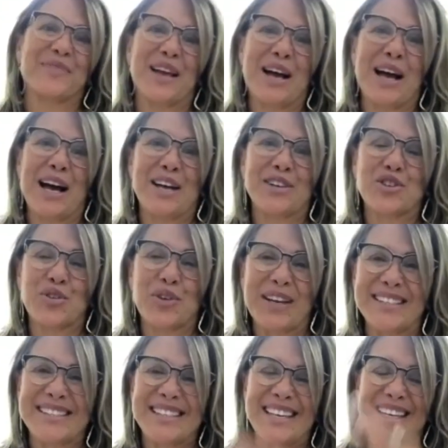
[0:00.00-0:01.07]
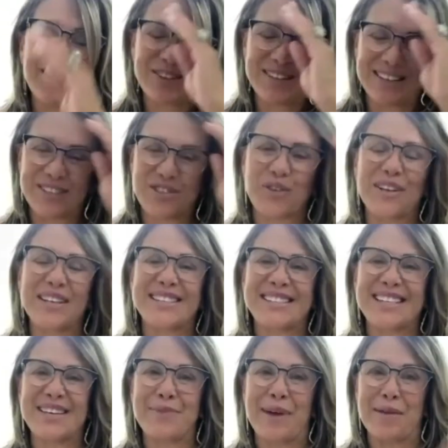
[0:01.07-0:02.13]
Uh, Tracy,
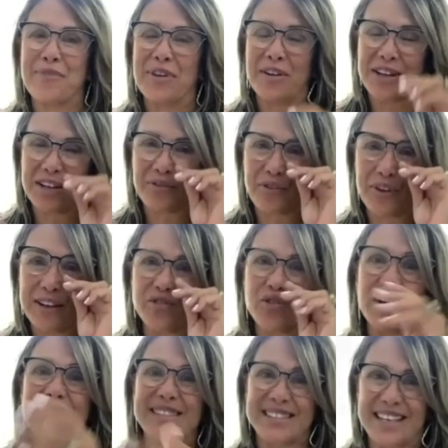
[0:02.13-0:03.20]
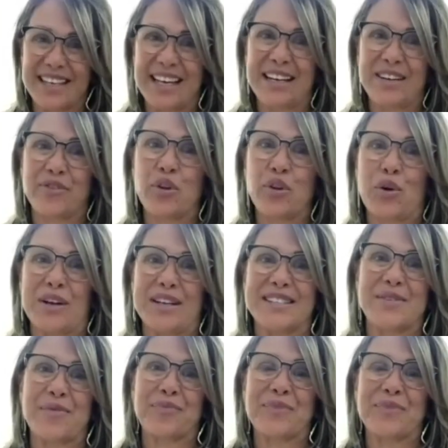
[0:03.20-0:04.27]
Tracy, my very good friend Tracy uh,
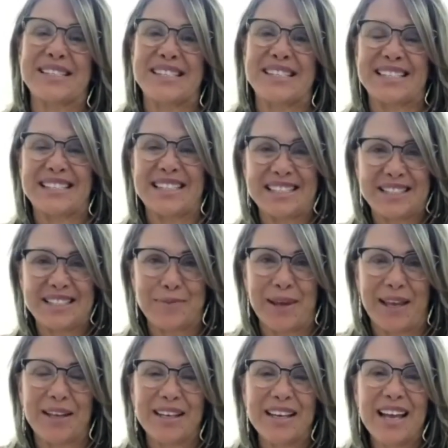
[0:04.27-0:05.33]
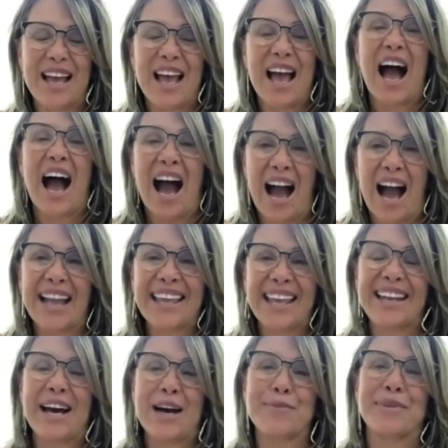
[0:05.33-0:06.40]
Flores, says this to me. I
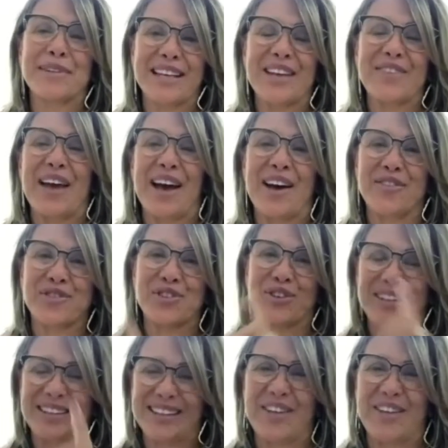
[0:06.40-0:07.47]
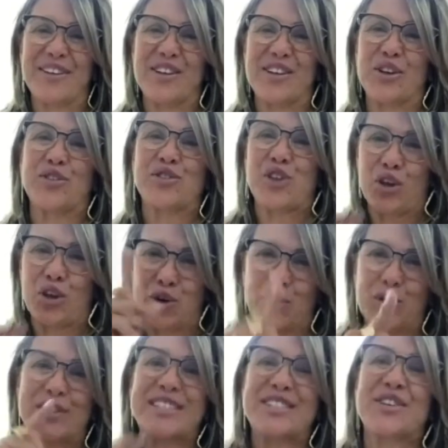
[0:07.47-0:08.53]
cannot believe after 11 years,
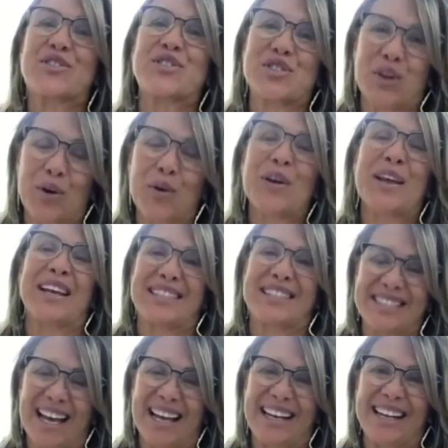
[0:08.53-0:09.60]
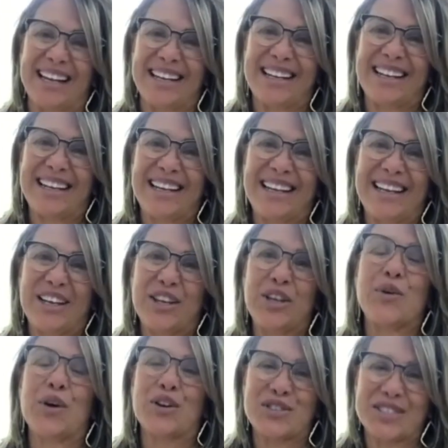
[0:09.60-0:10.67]
you're still so excited.
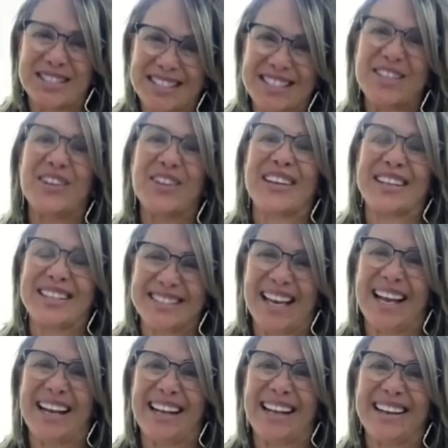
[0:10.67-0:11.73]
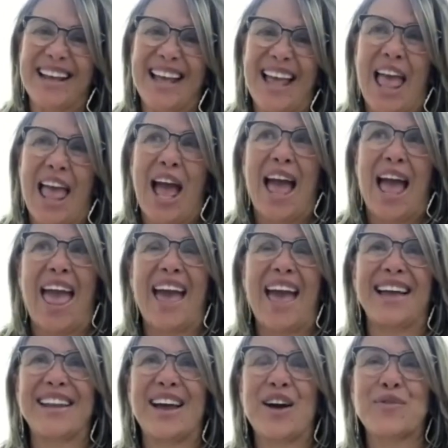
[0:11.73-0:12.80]
You are still excited.
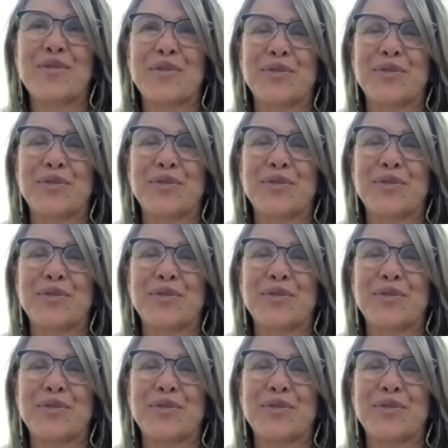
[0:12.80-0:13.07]
And uh,